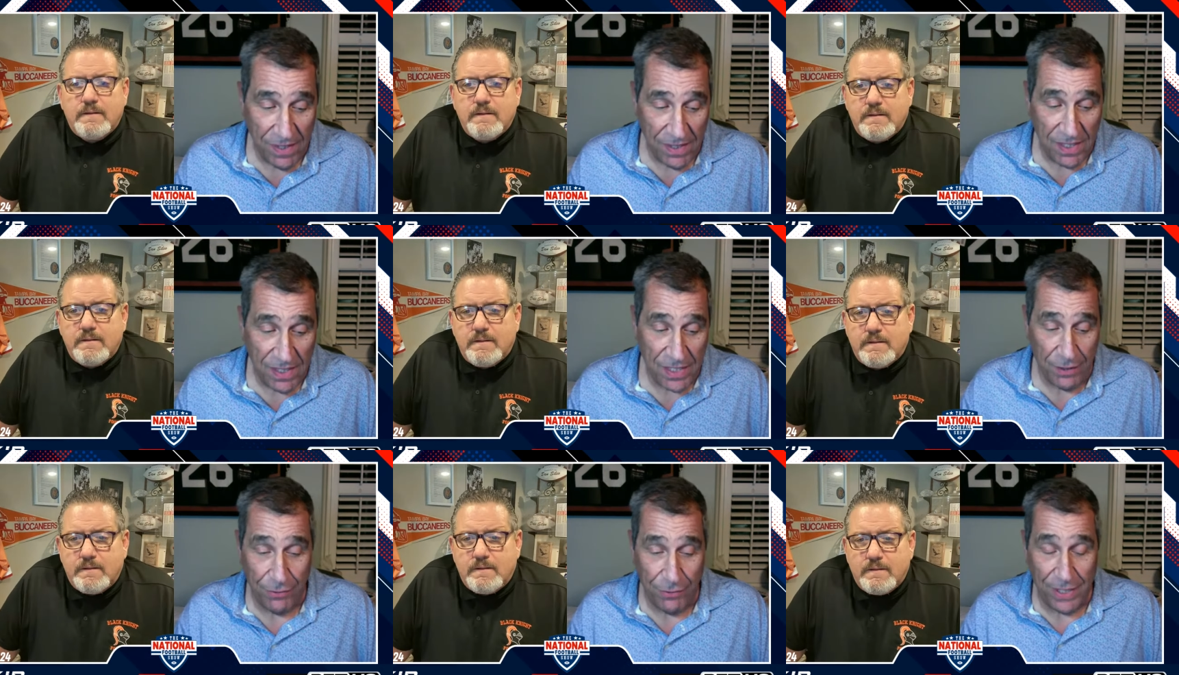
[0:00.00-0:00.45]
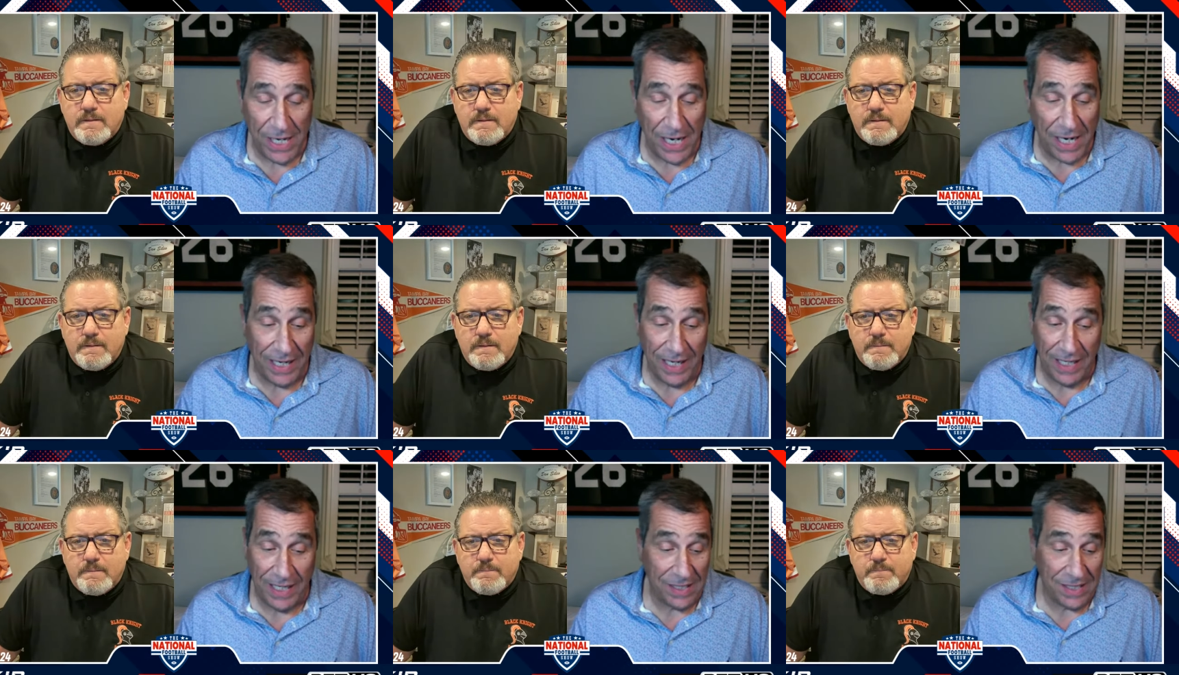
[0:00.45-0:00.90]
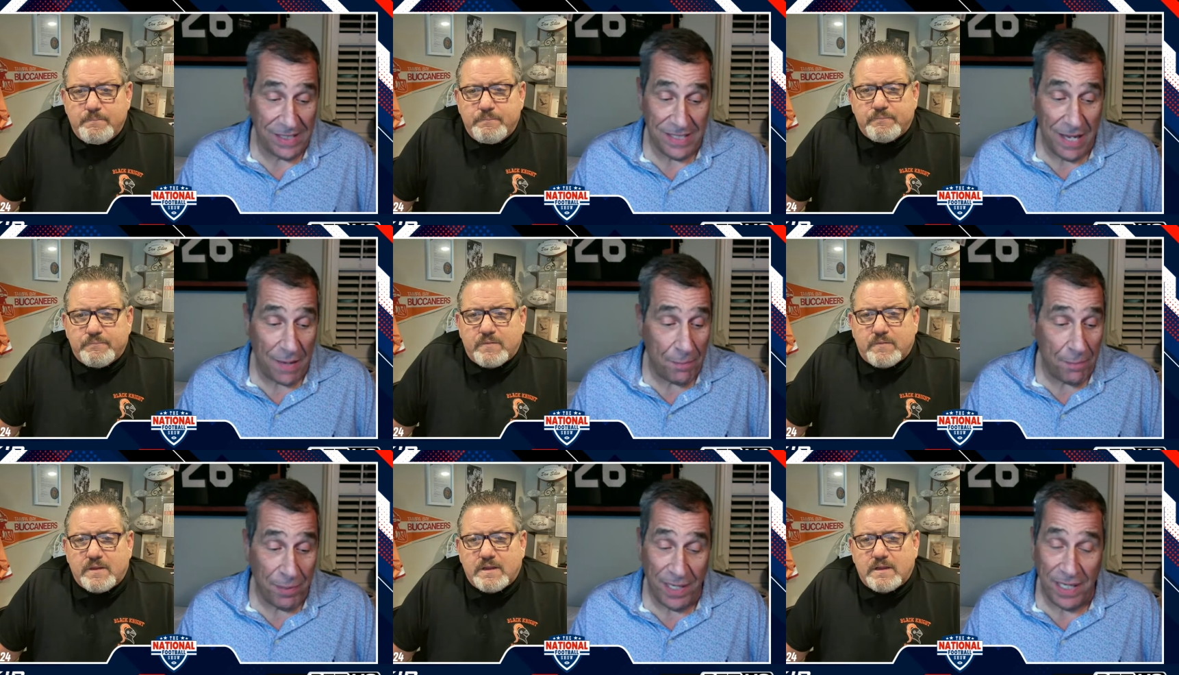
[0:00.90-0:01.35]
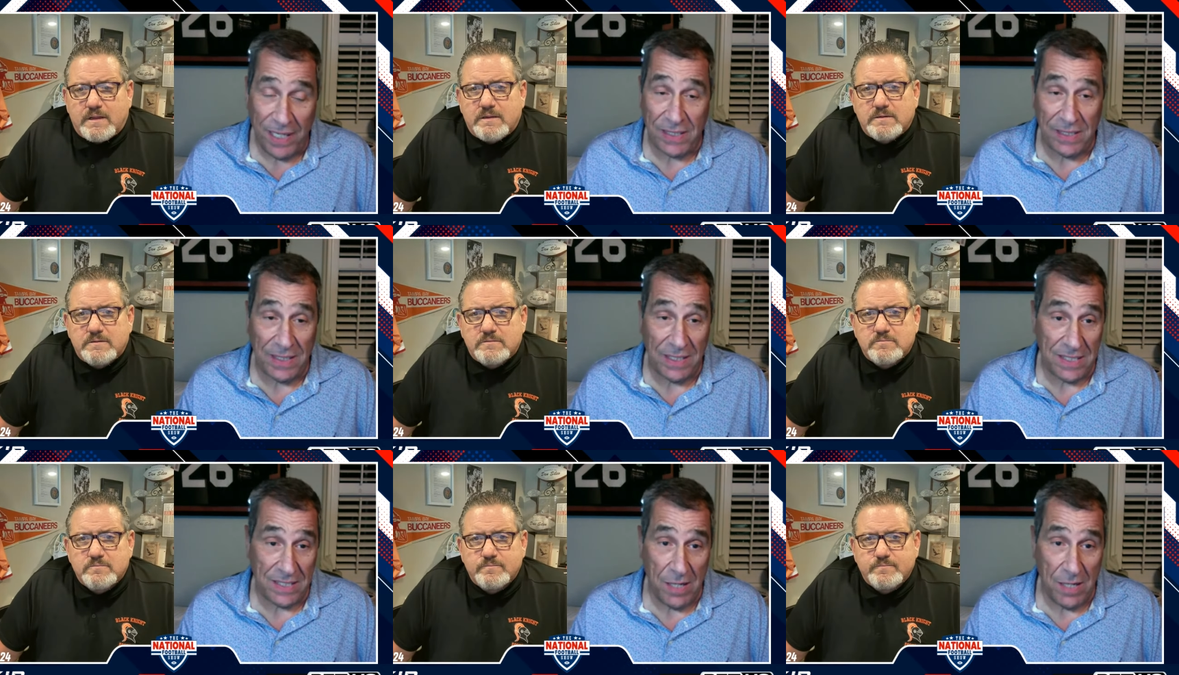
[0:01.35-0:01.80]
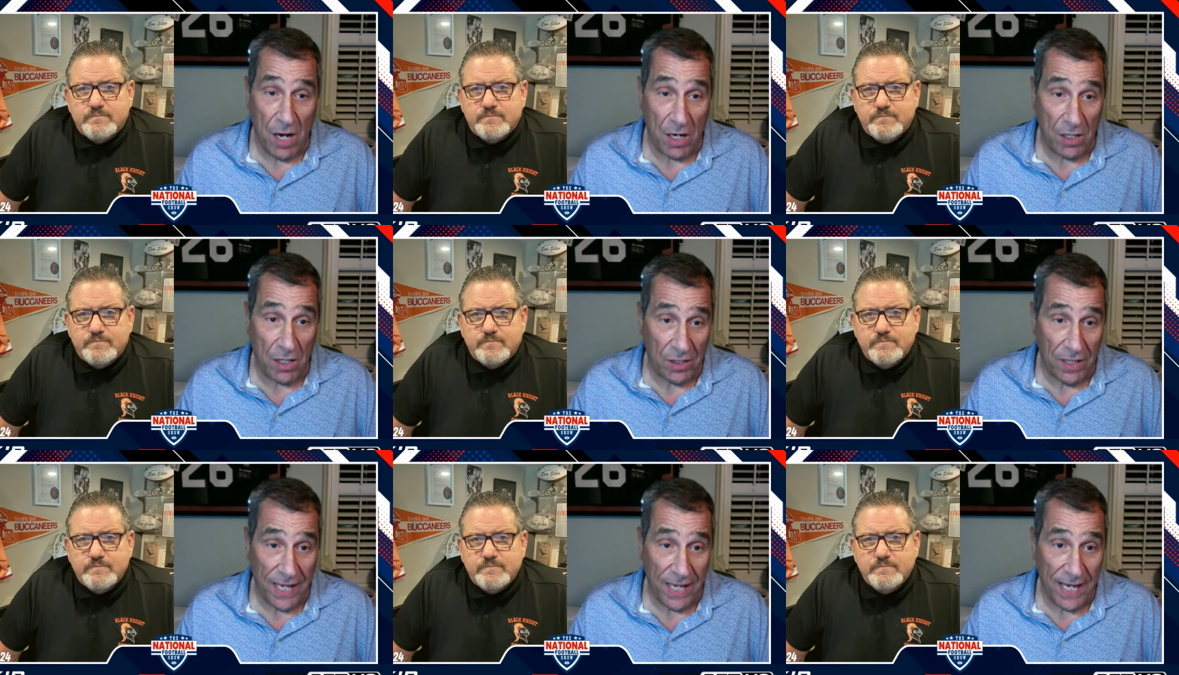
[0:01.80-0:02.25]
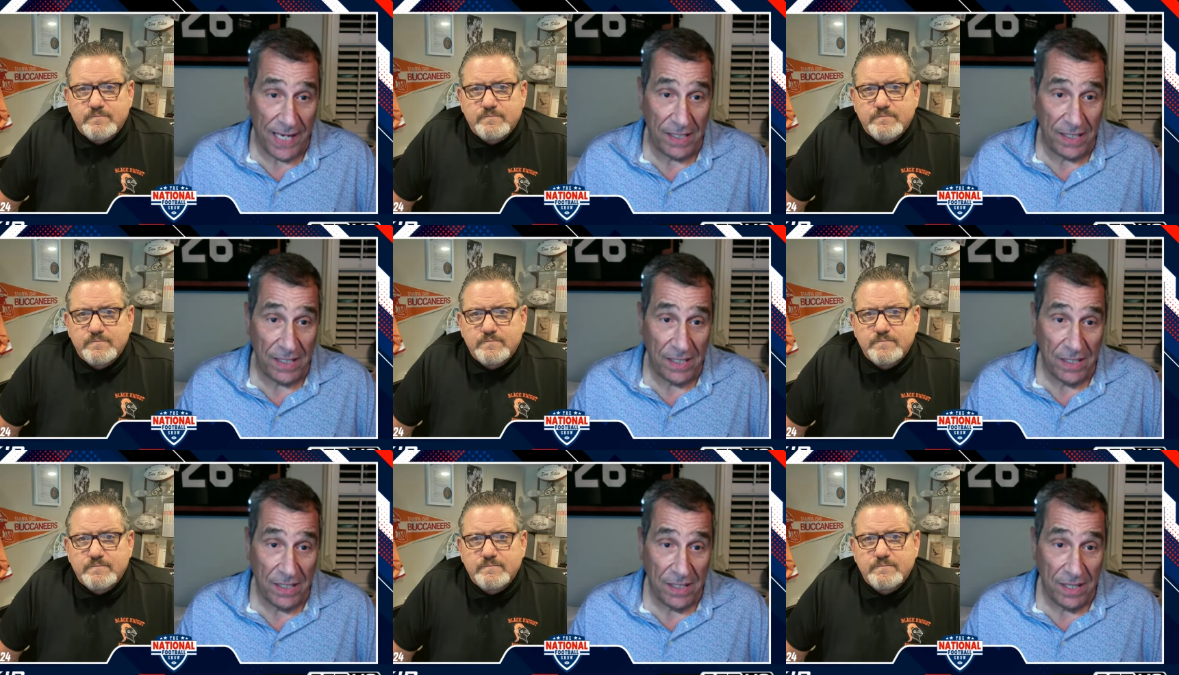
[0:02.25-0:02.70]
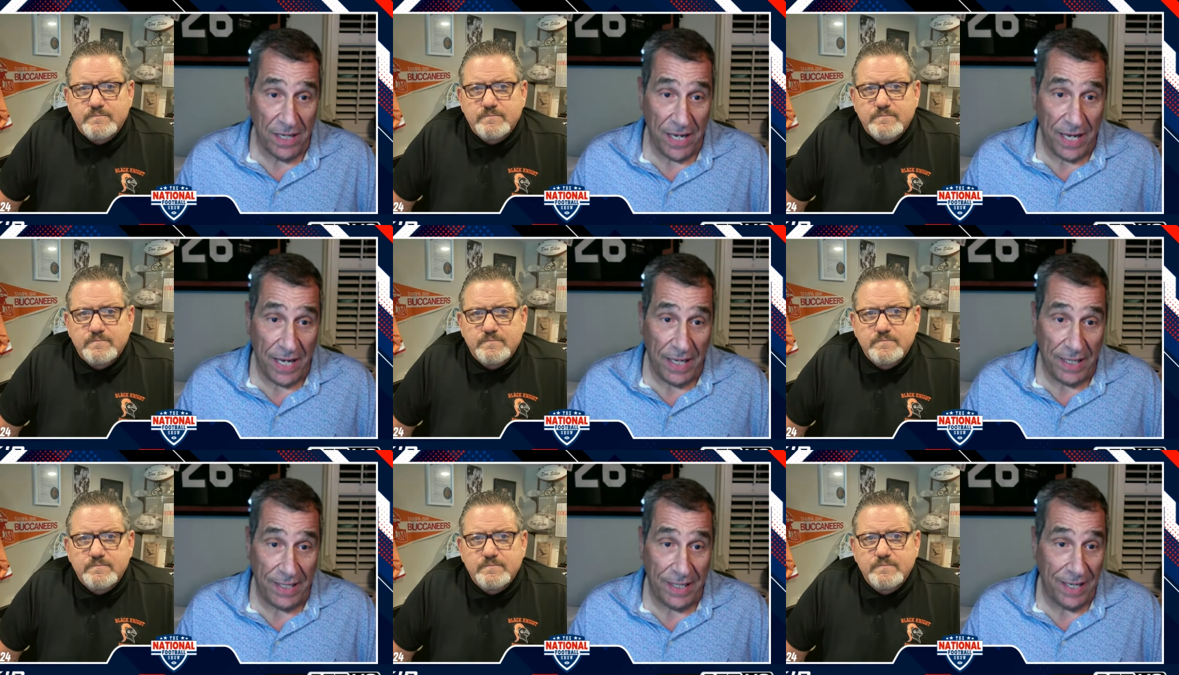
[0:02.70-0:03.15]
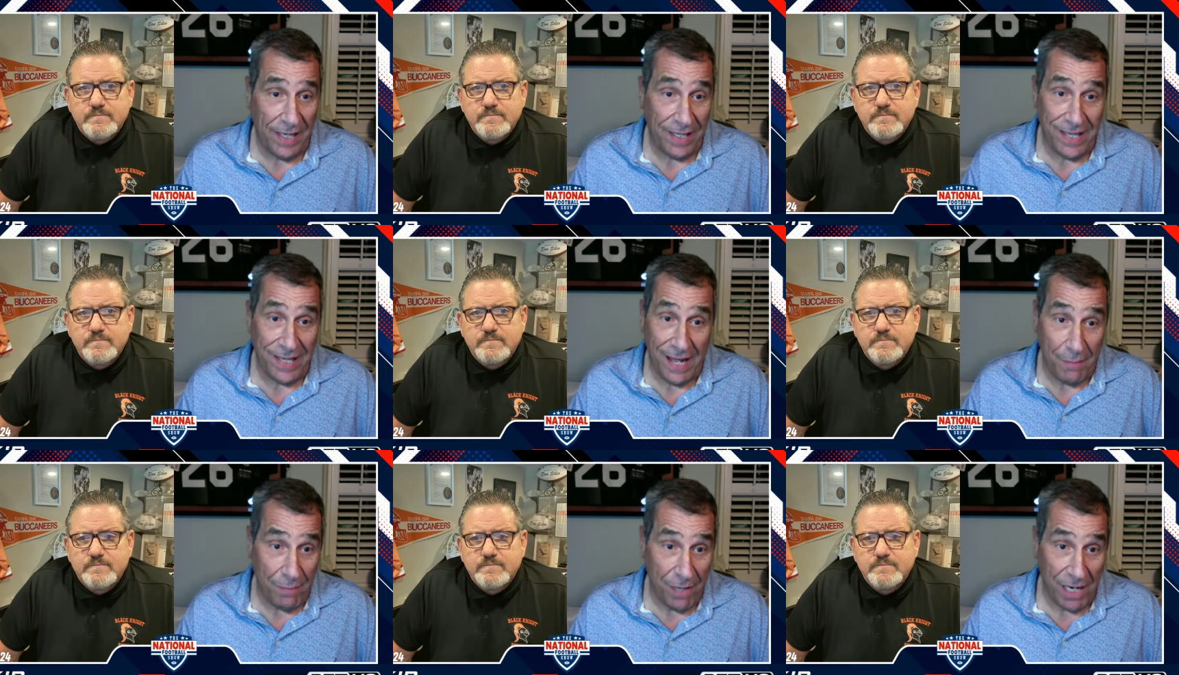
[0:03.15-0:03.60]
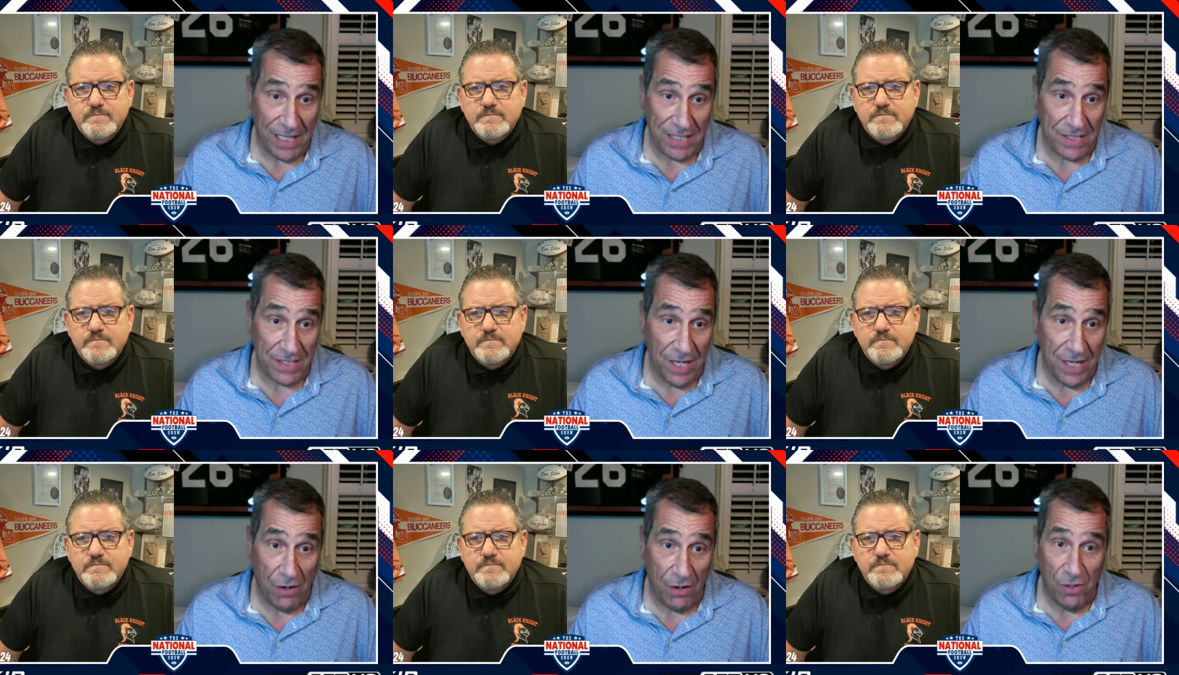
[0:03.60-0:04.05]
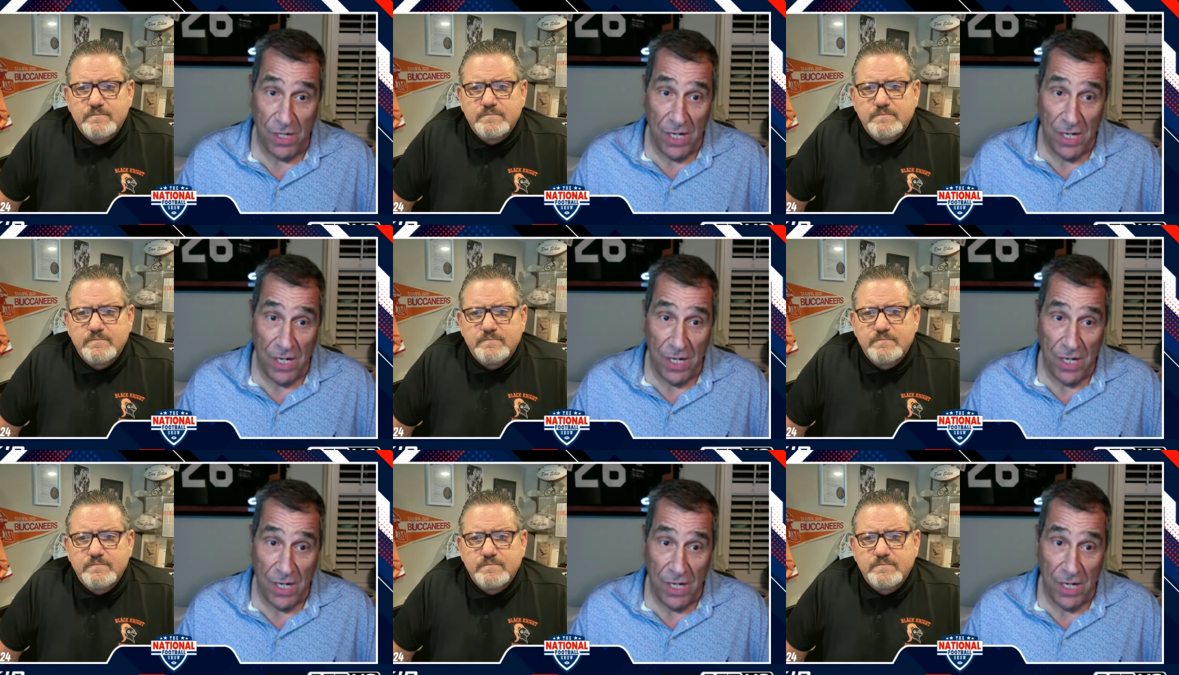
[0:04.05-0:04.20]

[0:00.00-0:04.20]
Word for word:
Speaker 1: Sirianni because they picked this knucklehead and they must know.